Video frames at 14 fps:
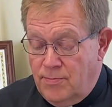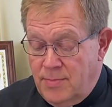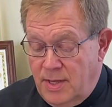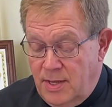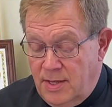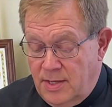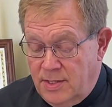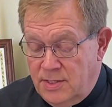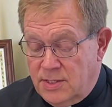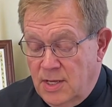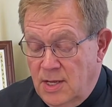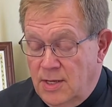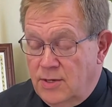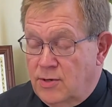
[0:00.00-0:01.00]

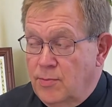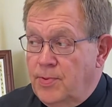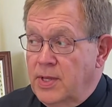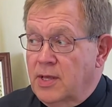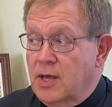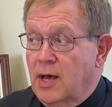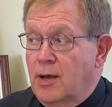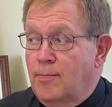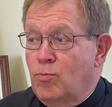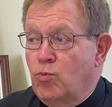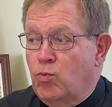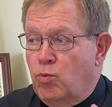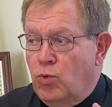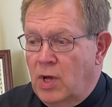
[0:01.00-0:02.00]
means to
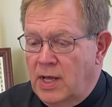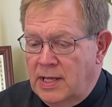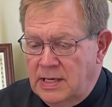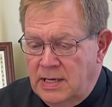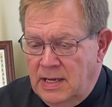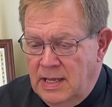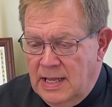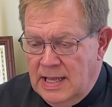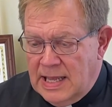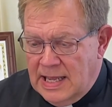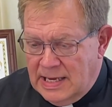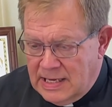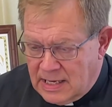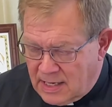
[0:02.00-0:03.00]
become one
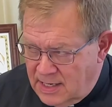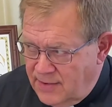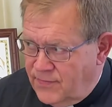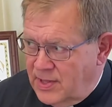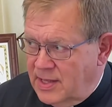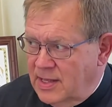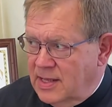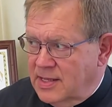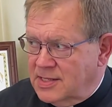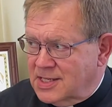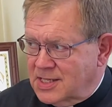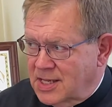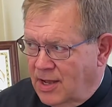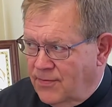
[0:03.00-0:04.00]
in living and
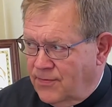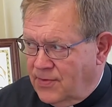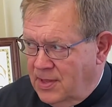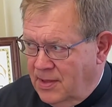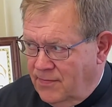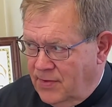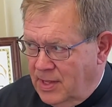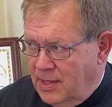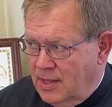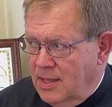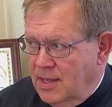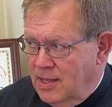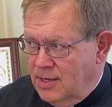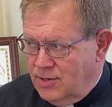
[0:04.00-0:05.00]
self
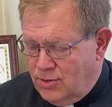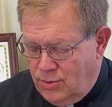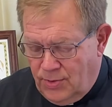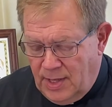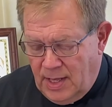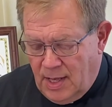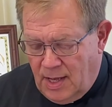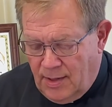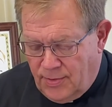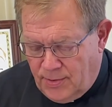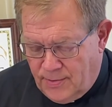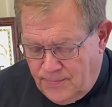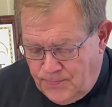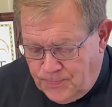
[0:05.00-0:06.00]
giving to the
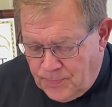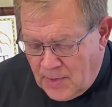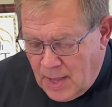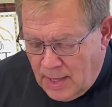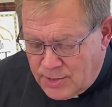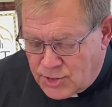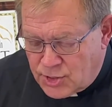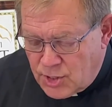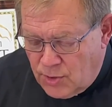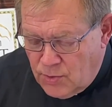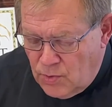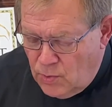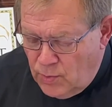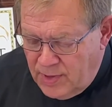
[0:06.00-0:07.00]
other. And
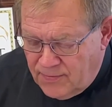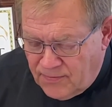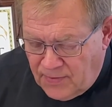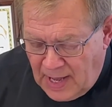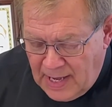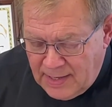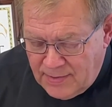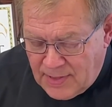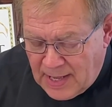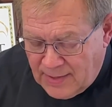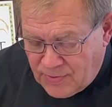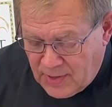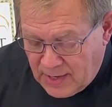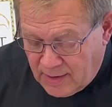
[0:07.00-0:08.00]
so we find
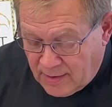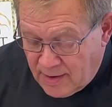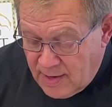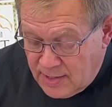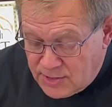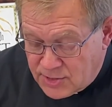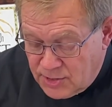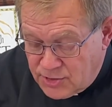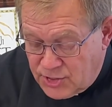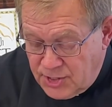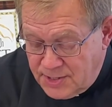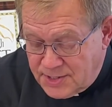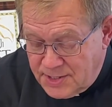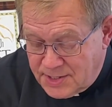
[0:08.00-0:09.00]
that there. So
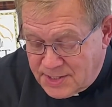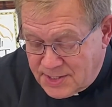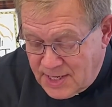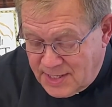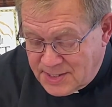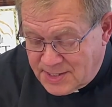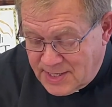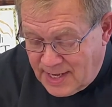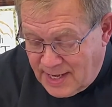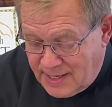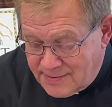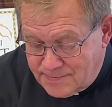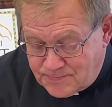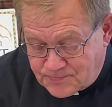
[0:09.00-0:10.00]
Jesus says
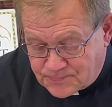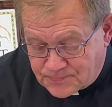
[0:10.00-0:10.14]
that